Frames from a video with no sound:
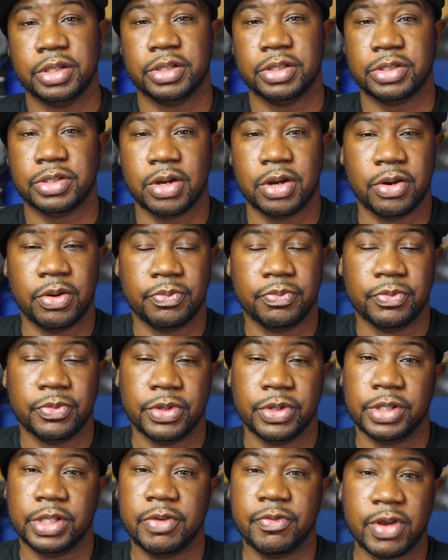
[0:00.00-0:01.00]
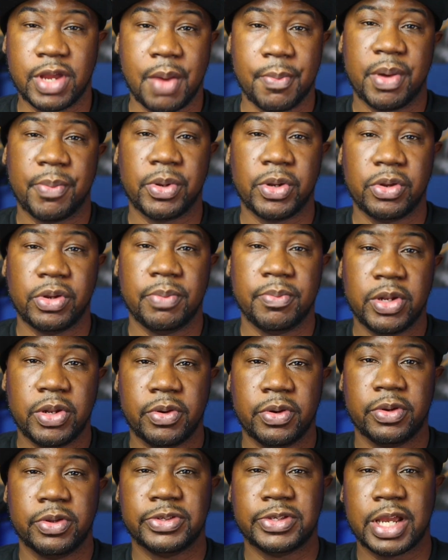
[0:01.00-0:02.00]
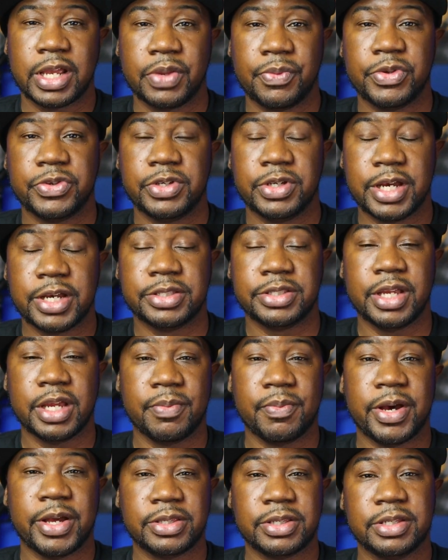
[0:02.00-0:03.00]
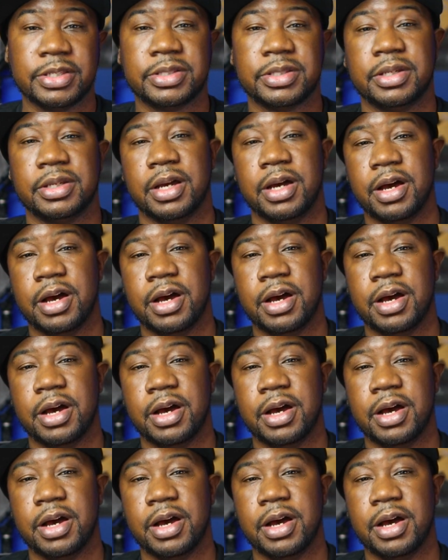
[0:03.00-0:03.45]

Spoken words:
So leave a comment below. Let me know exactly what you guys think about this.